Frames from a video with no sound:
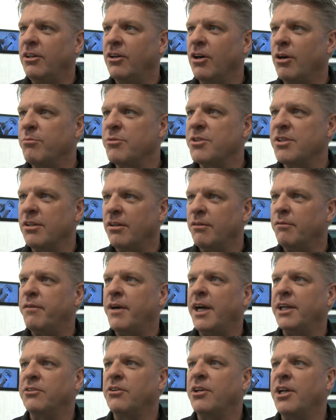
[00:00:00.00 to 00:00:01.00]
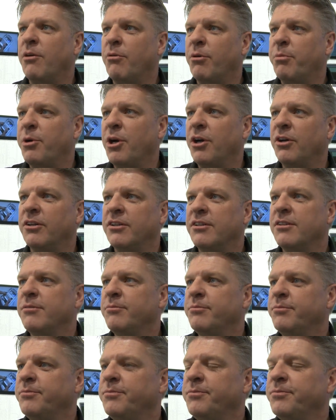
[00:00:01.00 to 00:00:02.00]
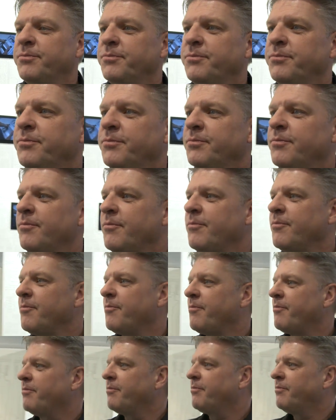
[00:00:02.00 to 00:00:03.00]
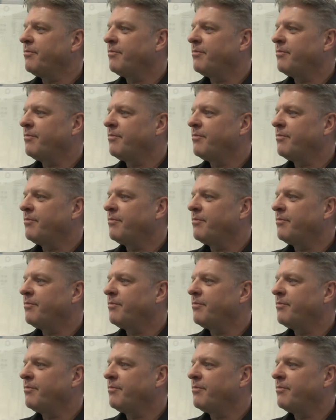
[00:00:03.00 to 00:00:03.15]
comes in fact on our product. Okay, you've got a couple of